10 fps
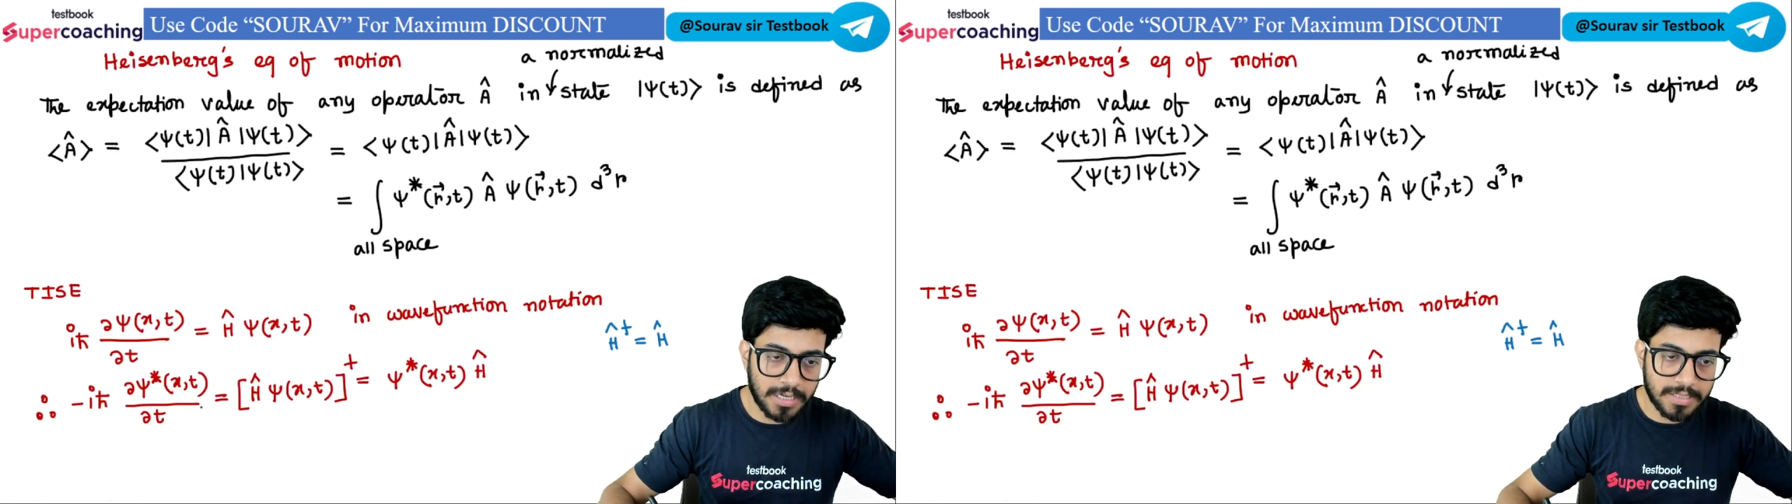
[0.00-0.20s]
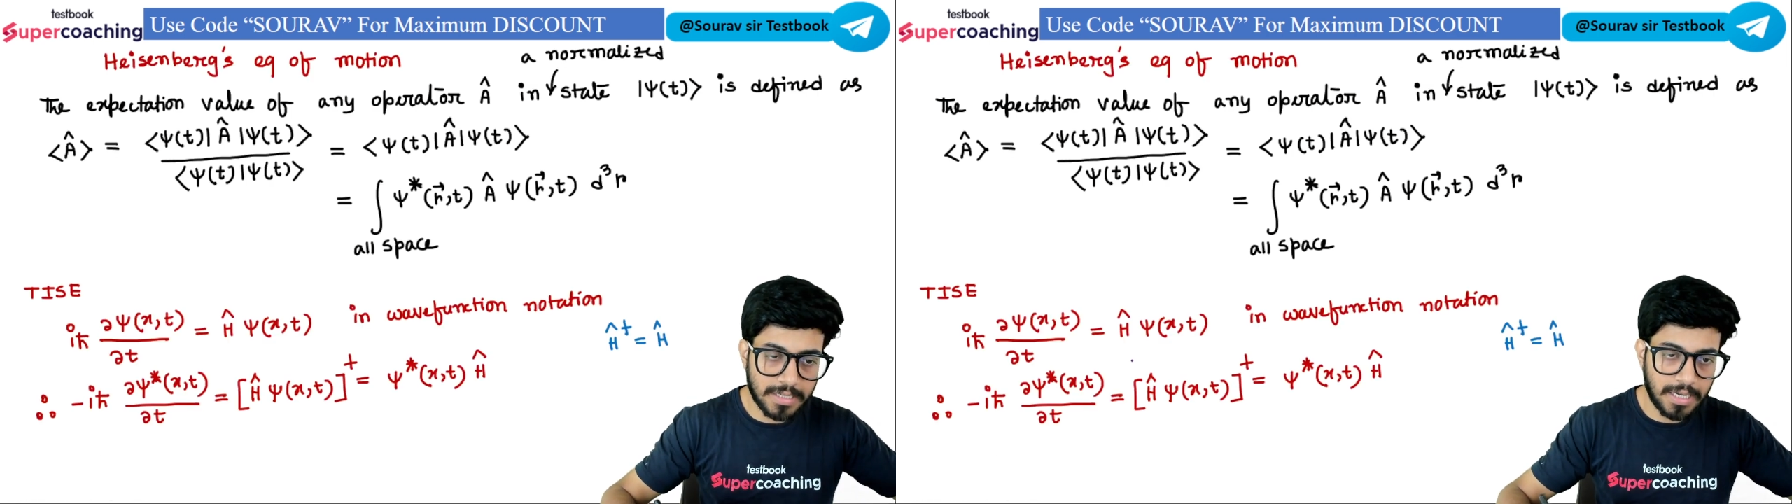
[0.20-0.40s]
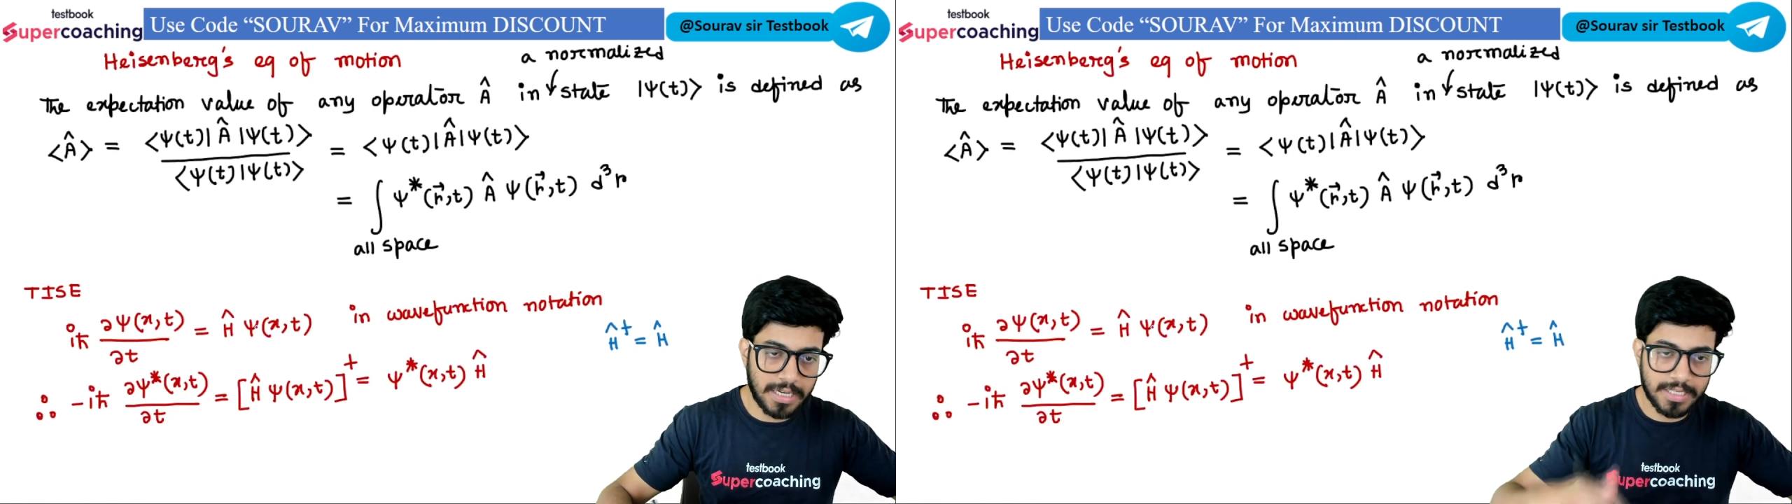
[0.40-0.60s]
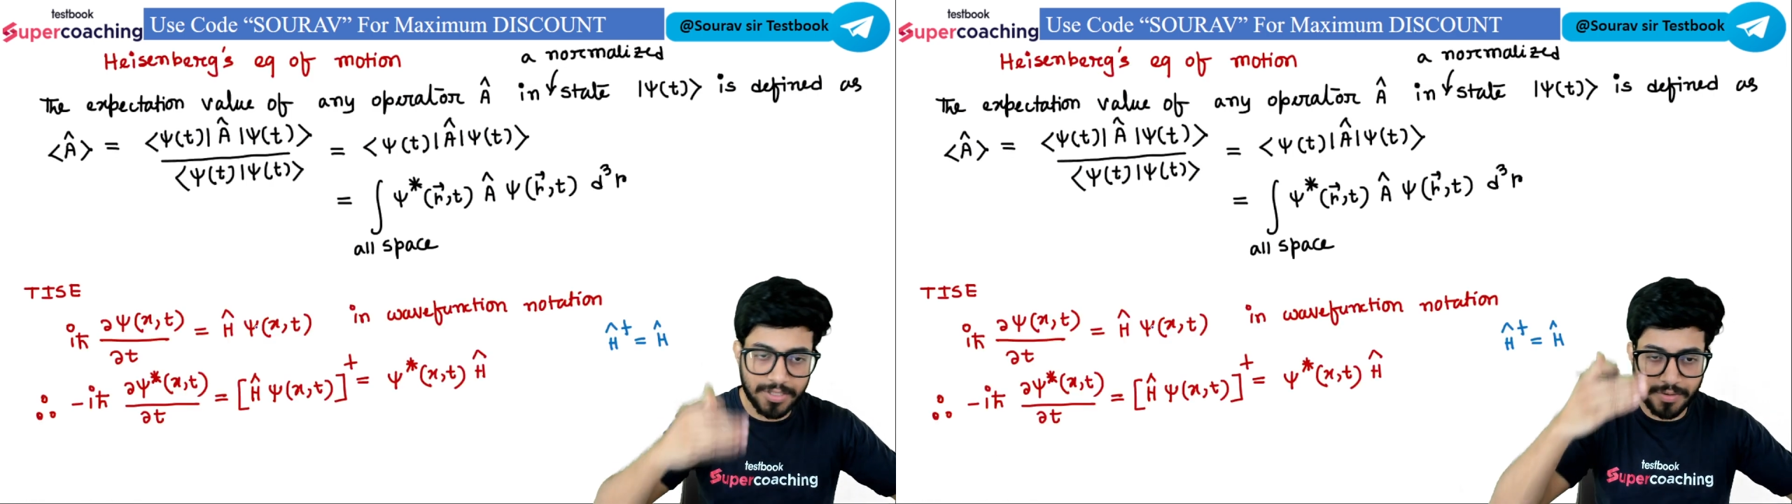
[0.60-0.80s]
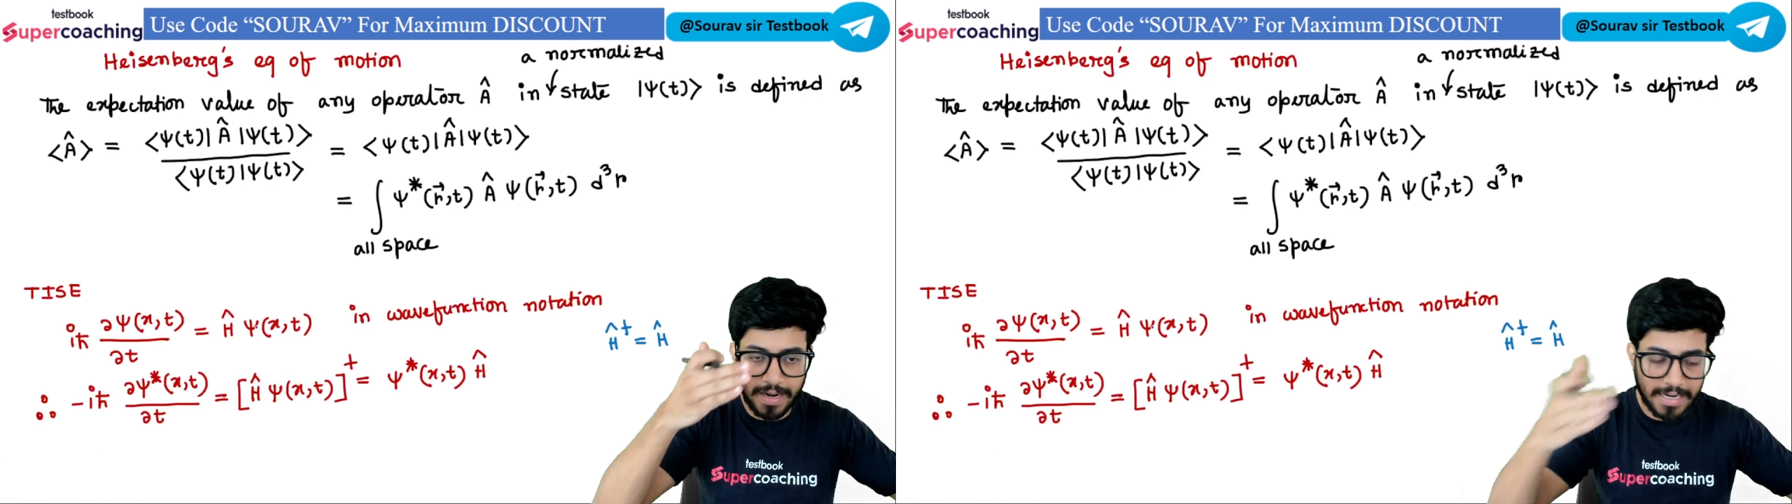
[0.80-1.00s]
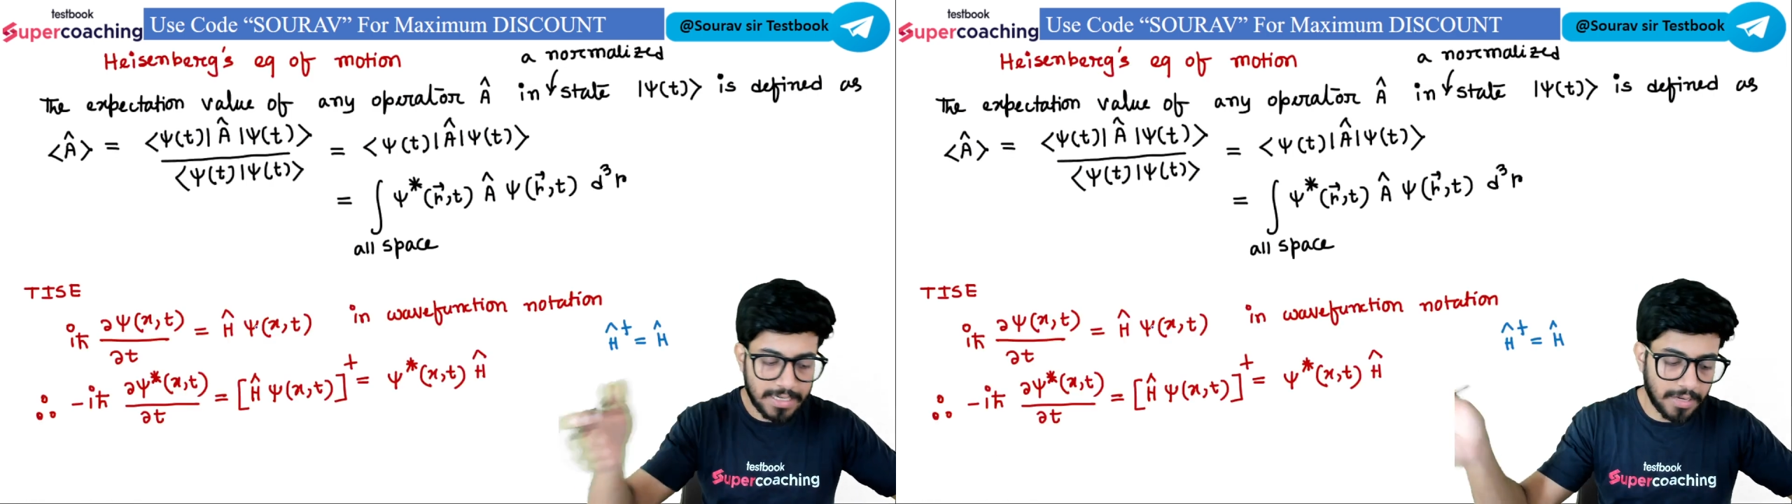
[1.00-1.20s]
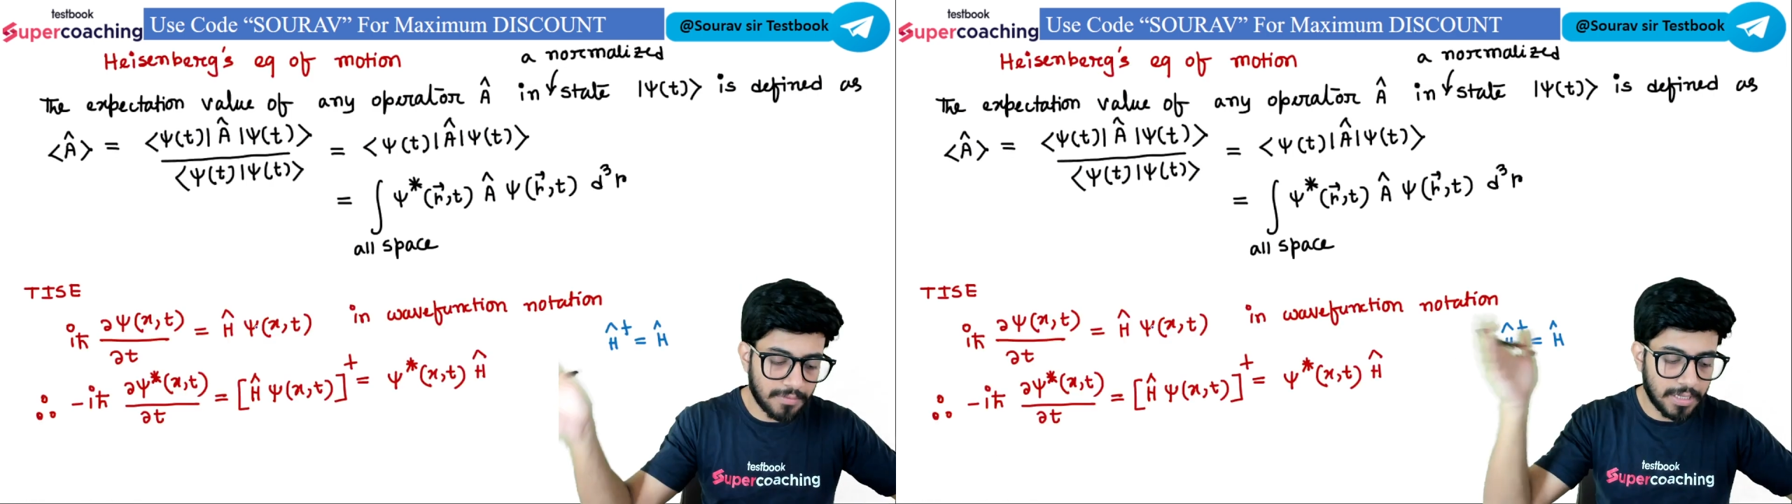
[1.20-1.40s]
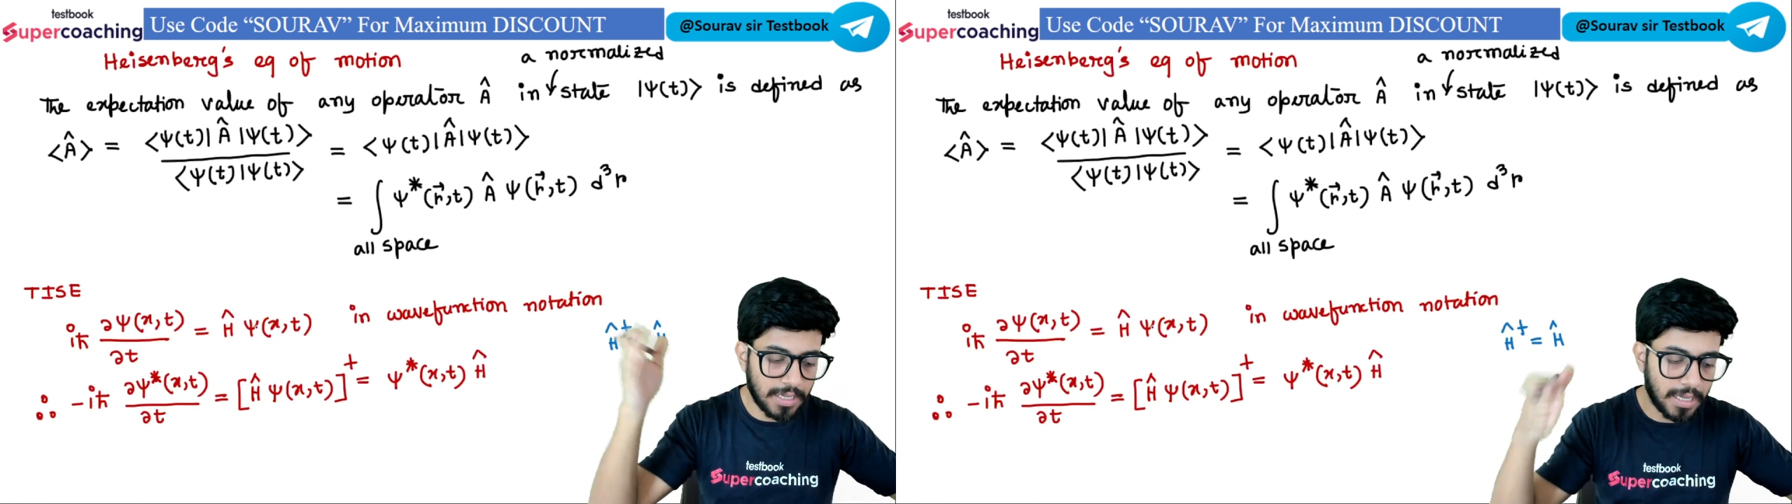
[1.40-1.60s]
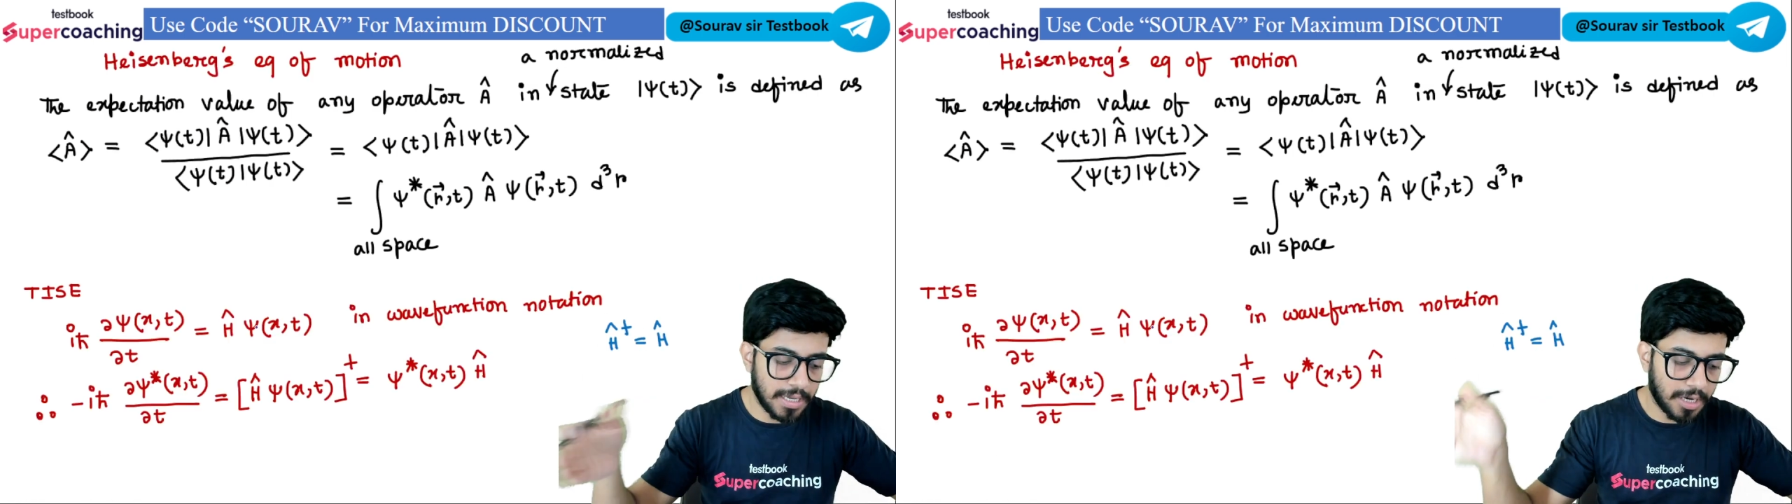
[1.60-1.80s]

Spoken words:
is just to write down the